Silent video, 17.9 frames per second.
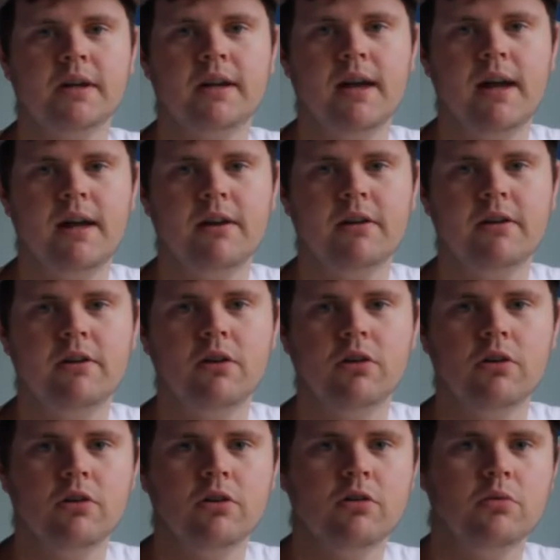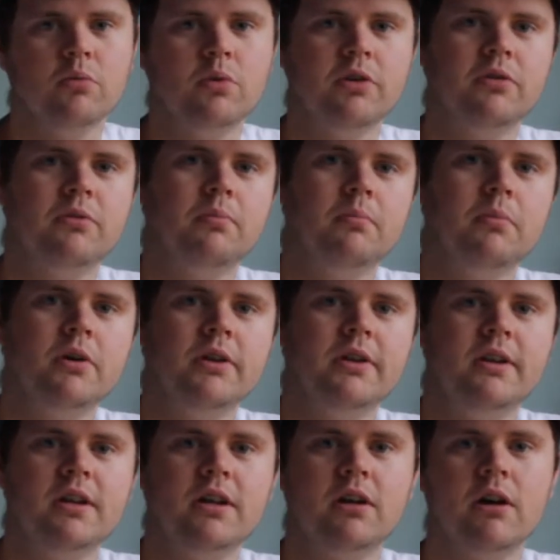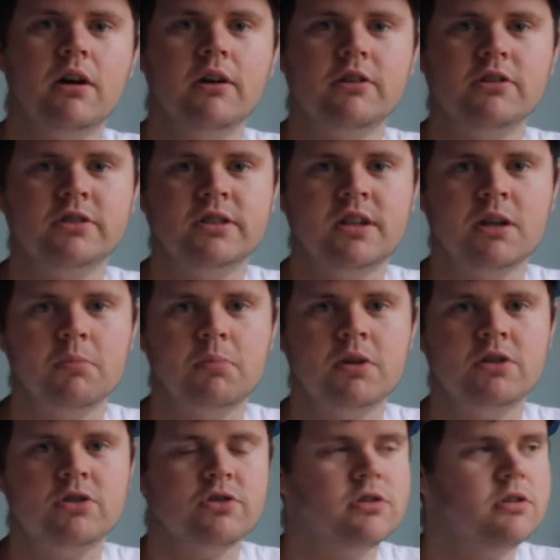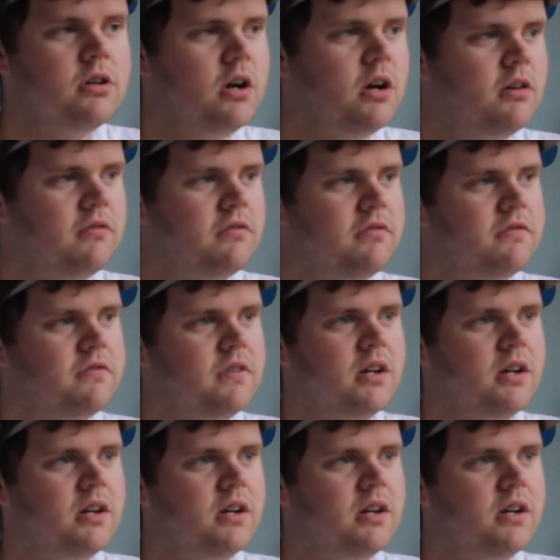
Canon, or with my Nikon, I just take a picture of,